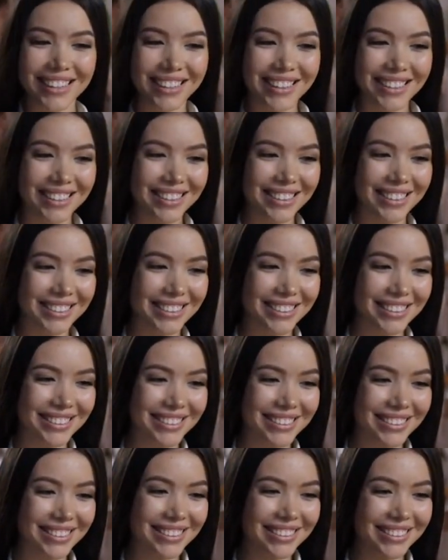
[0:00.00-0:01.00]
their
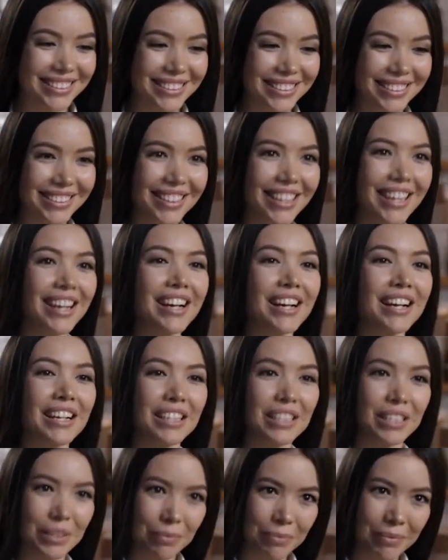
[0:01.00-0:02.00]
search and looking for their
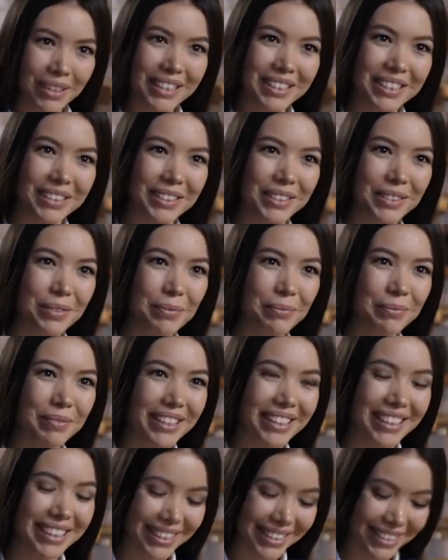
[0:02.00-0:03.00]
first home
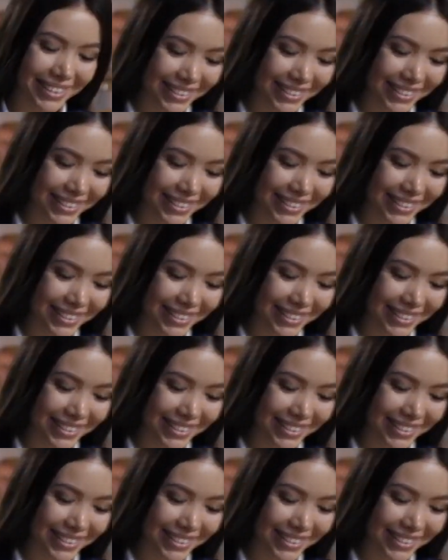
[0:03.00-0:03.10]
is,